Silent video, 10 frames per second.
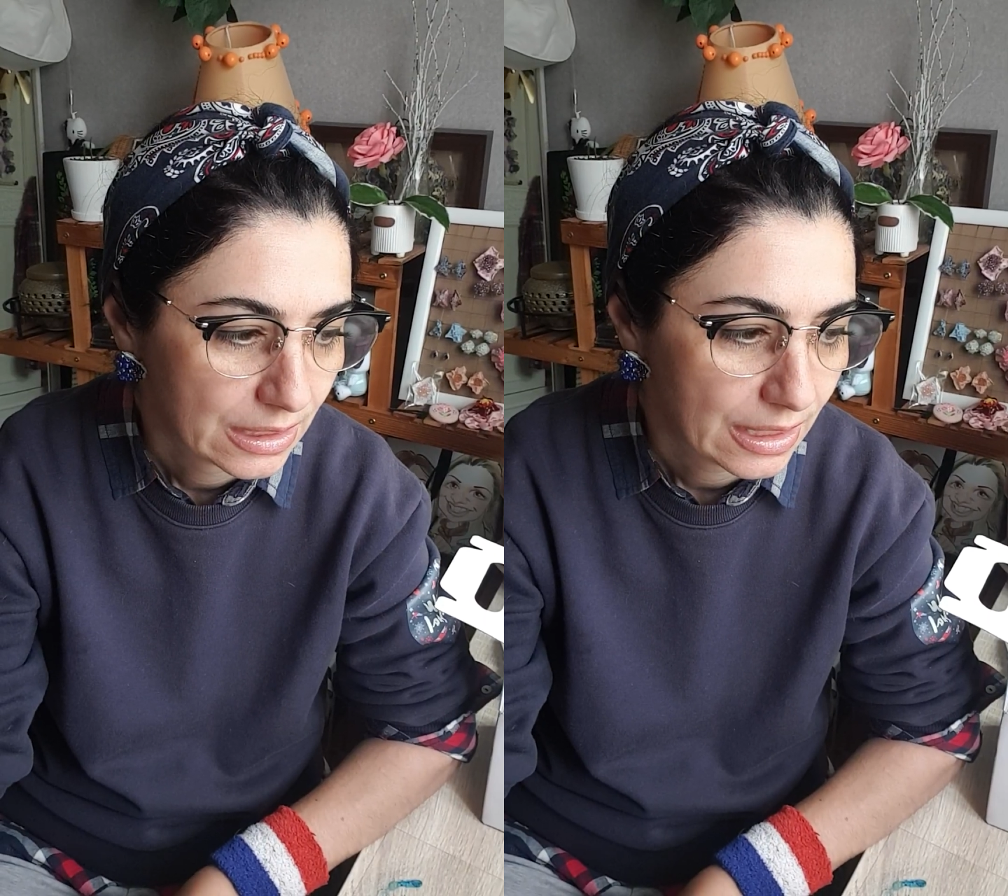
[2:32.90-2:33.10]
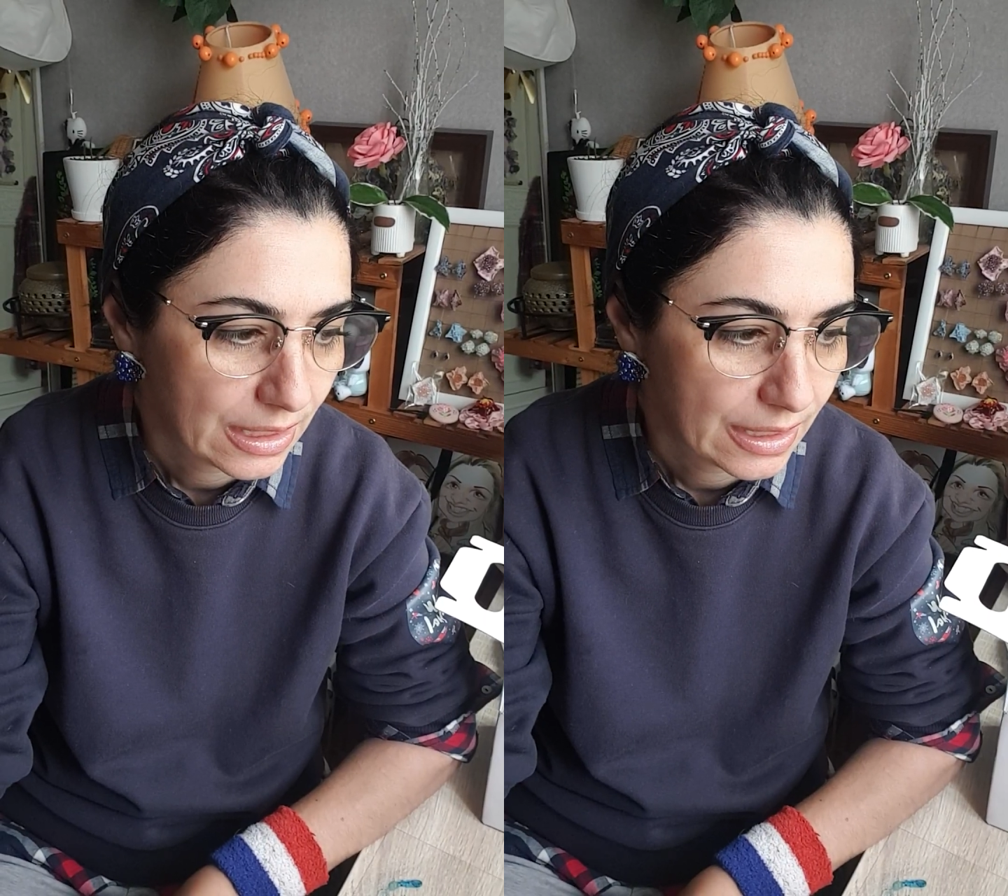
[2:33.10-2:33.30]

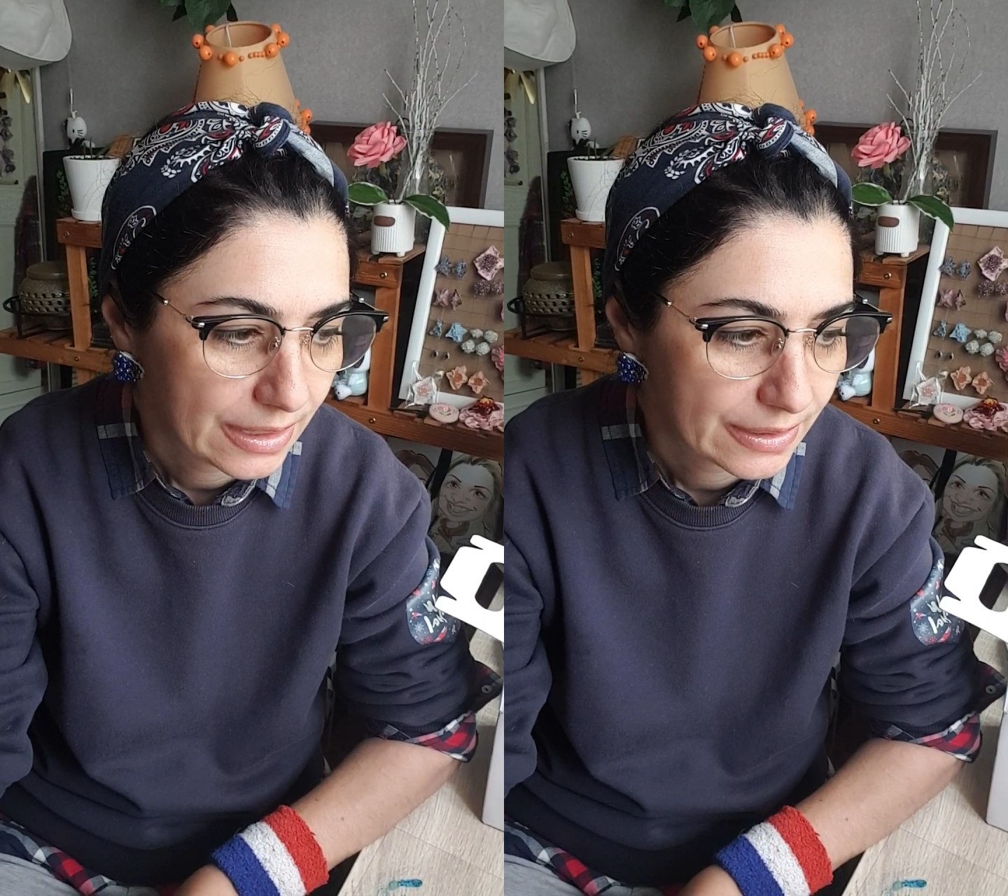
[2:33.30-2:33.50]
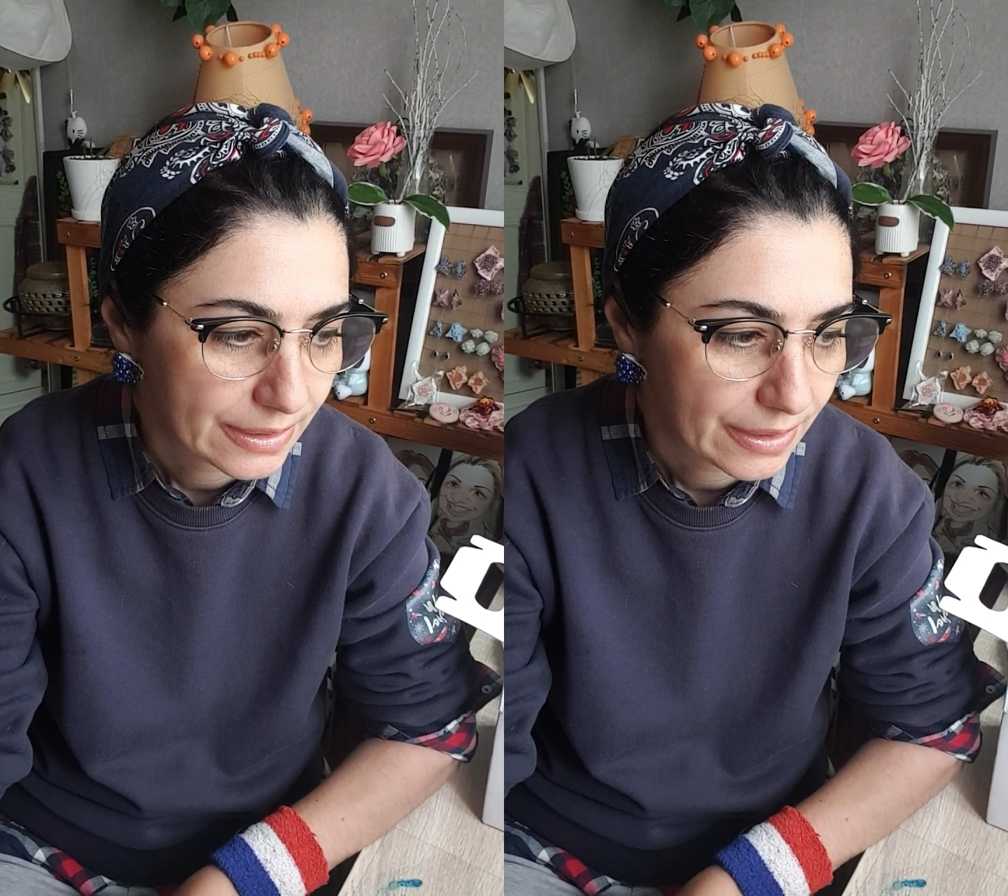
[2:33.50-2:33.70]

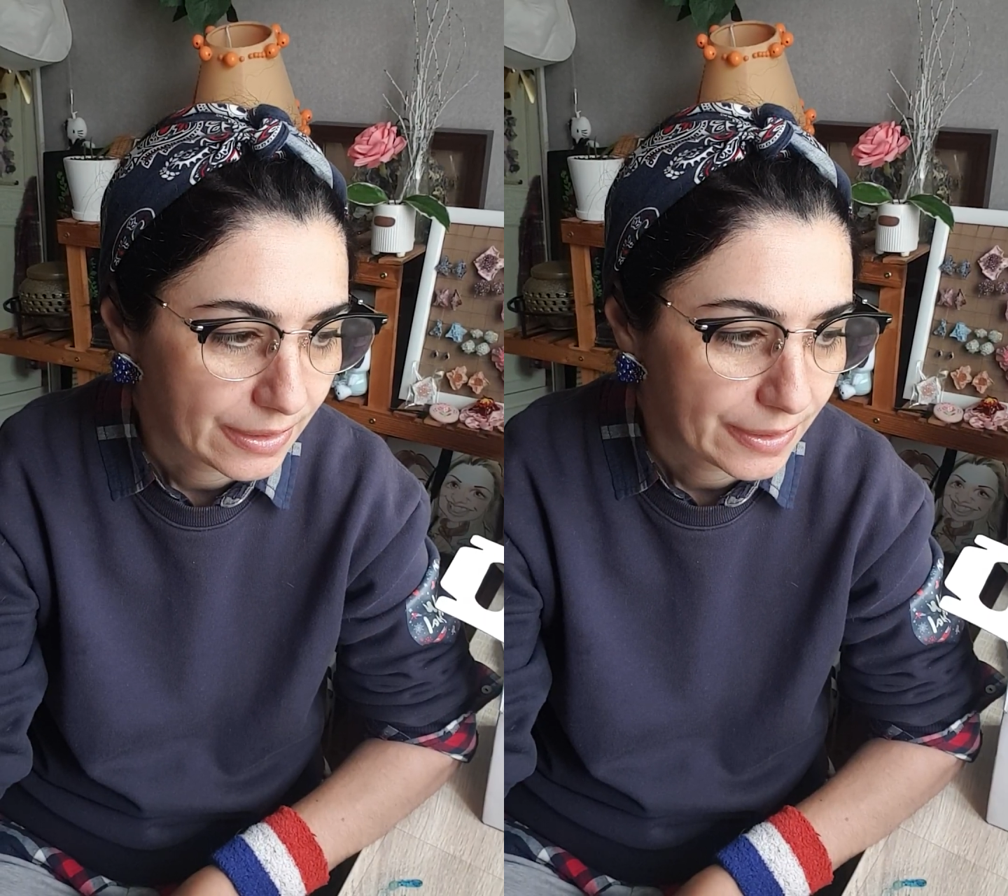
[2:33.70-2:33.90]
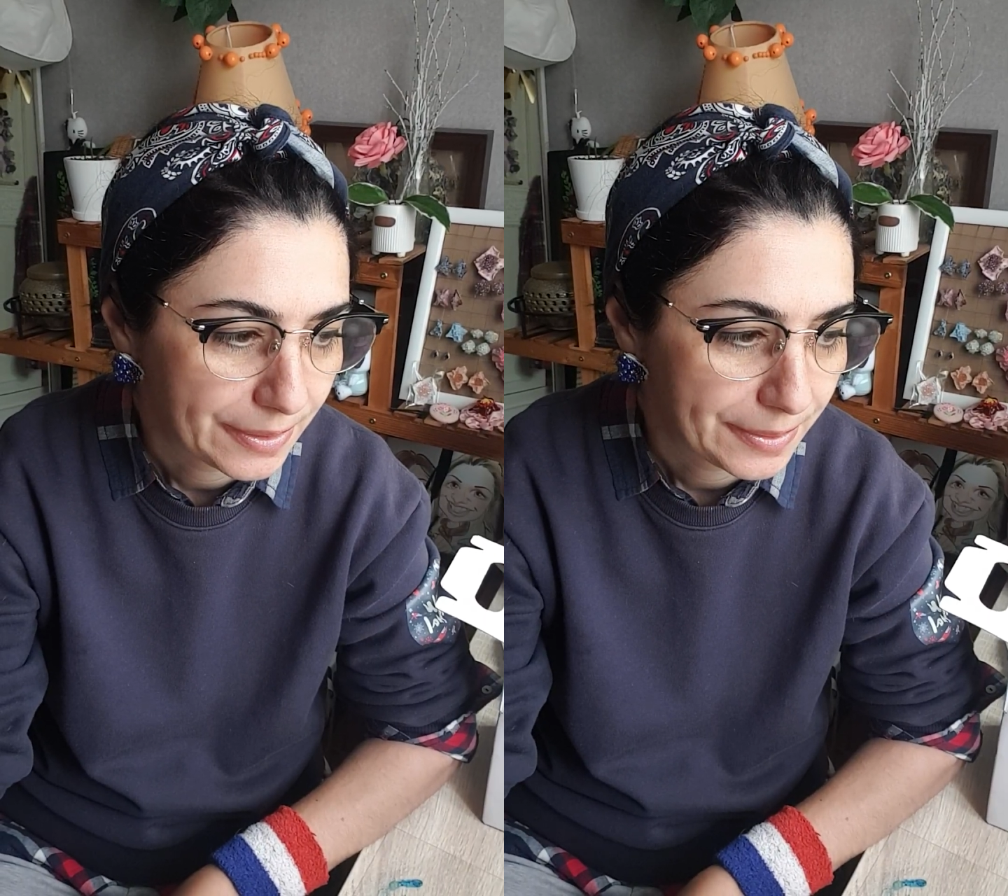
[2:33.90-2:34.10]
And
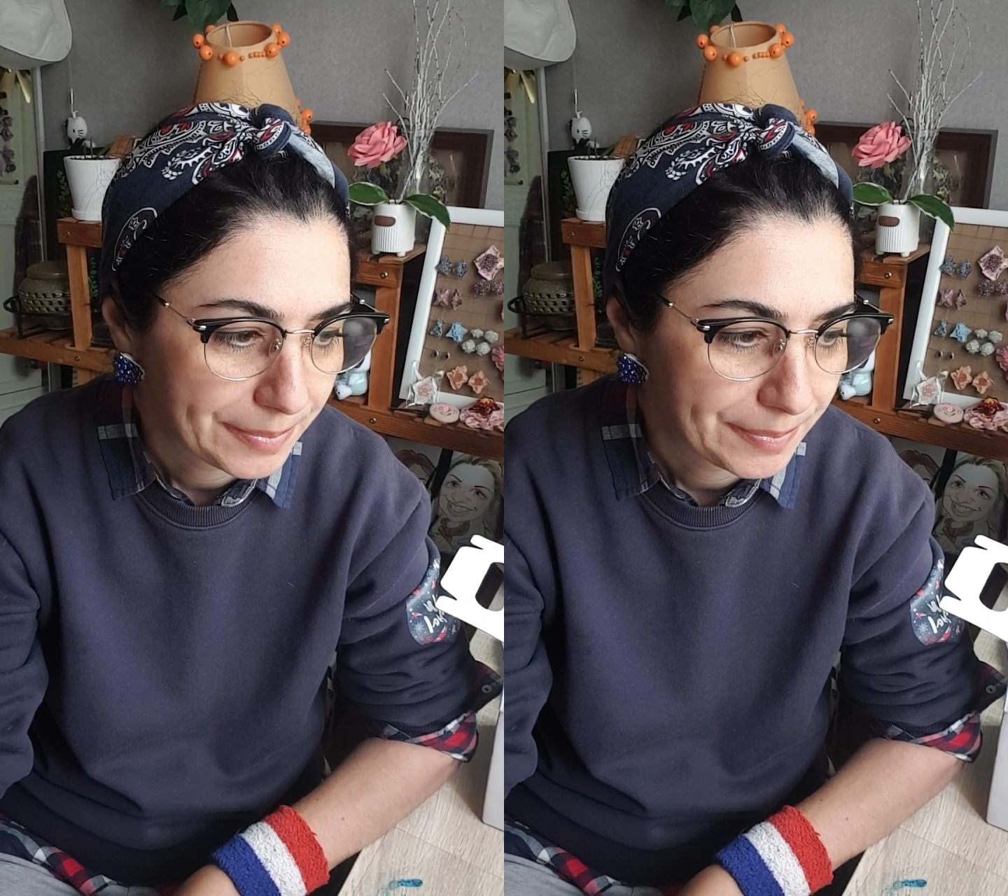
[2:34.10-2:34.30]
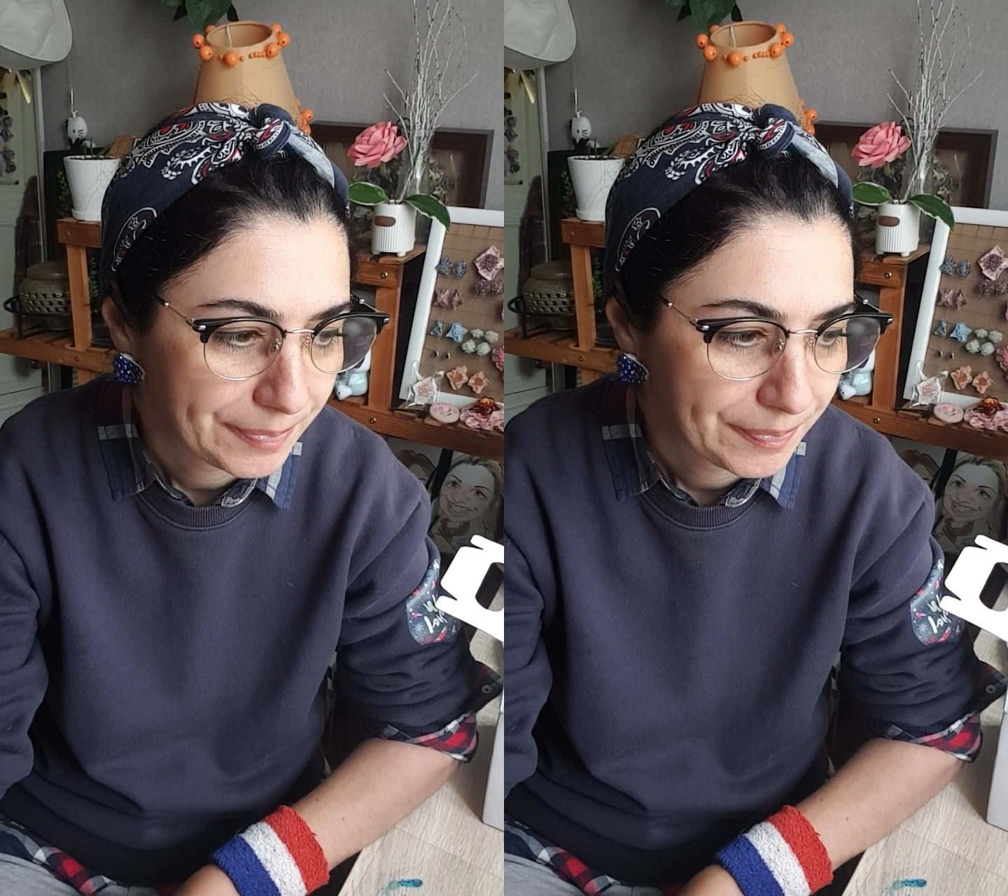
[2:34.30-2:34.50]

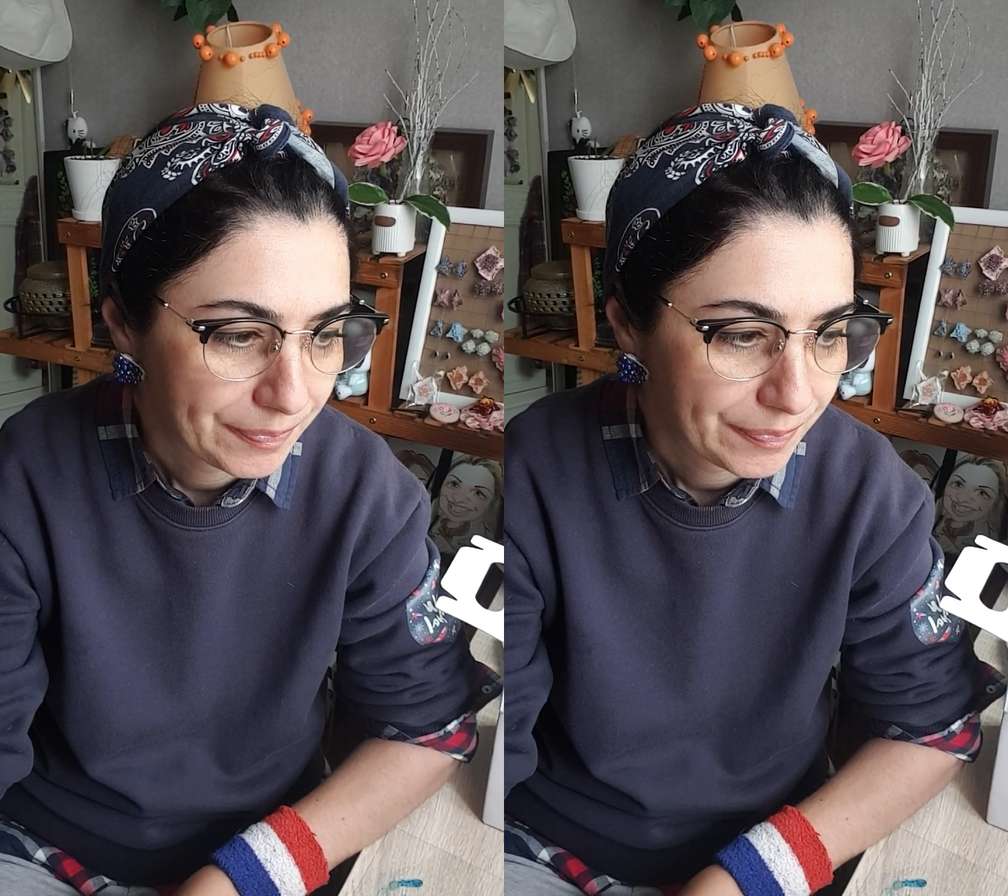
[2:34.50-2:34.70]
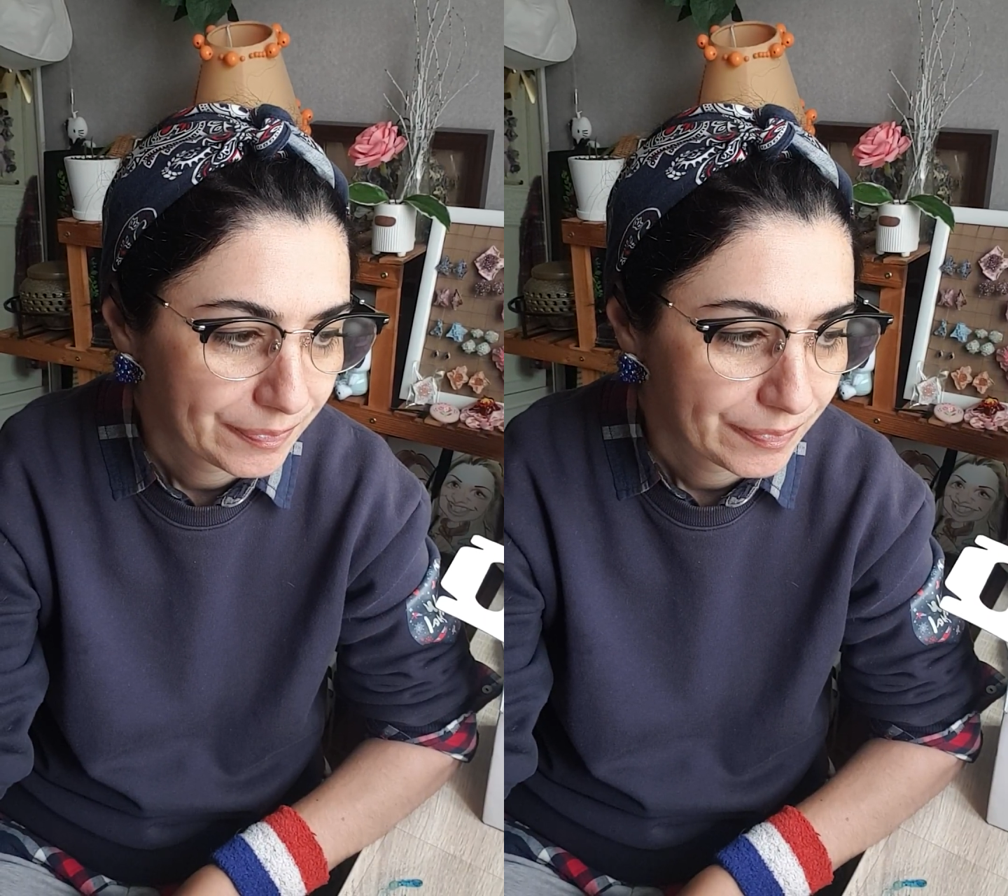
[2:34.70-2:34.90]

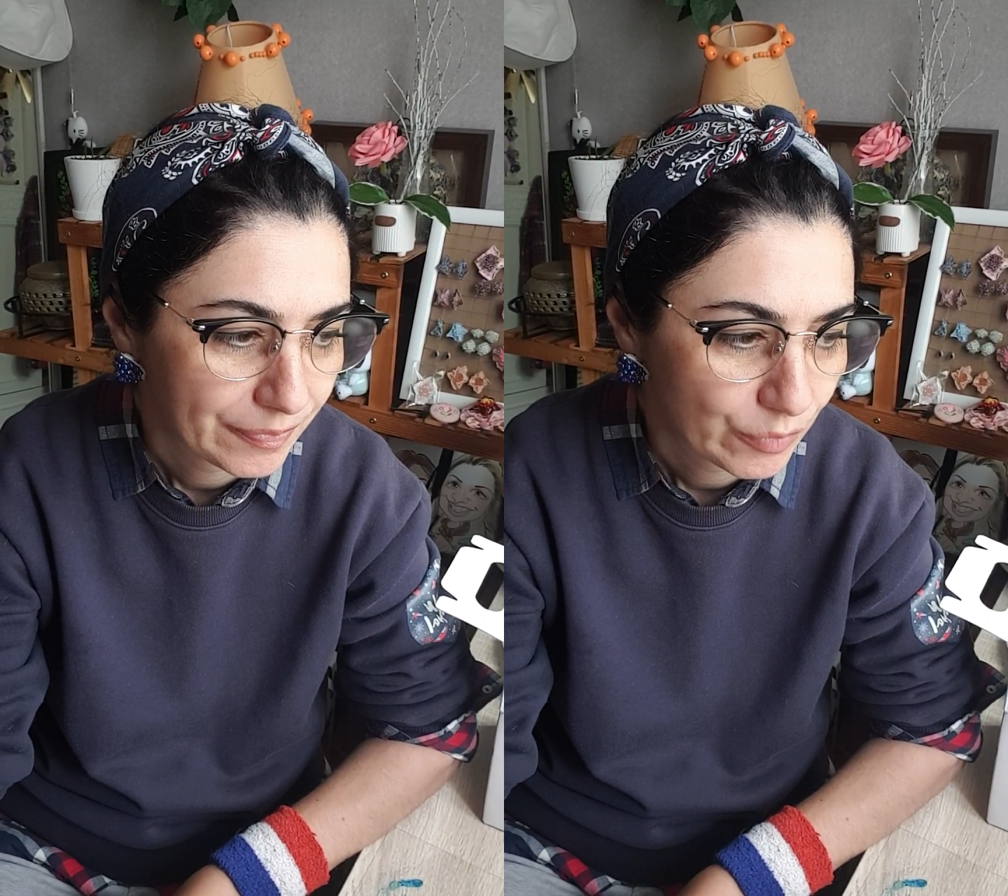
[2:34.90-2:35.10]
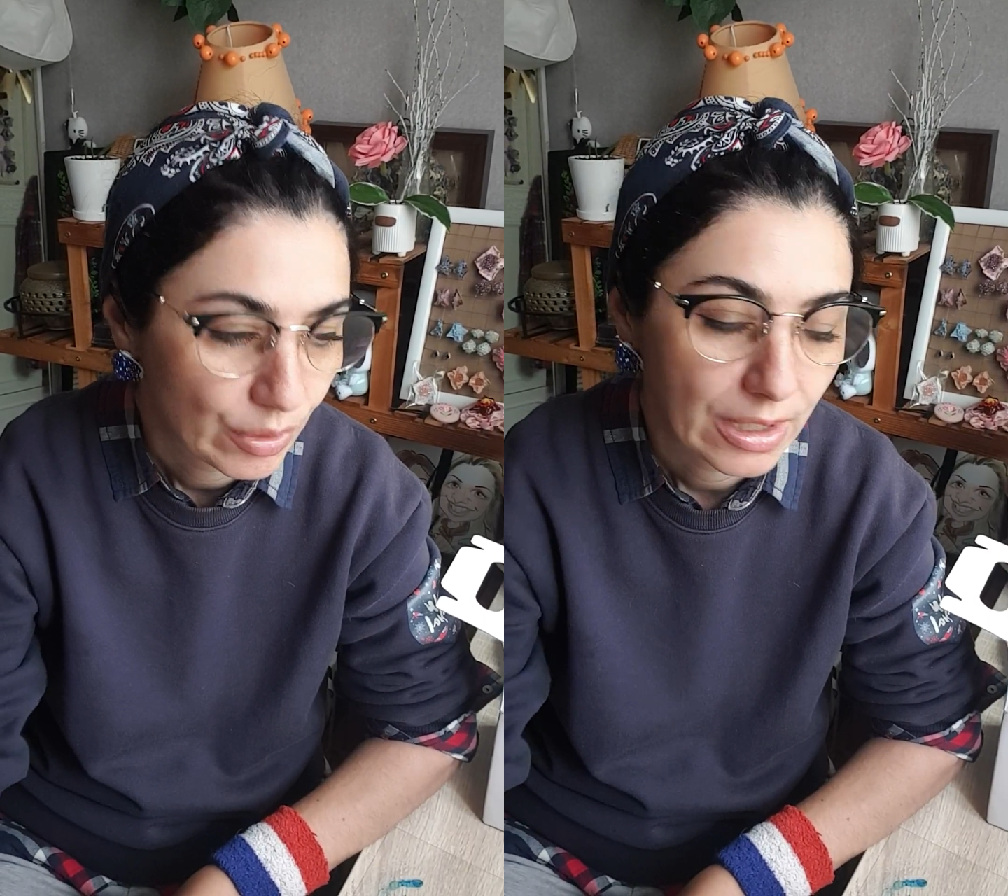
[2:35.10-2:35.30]
well,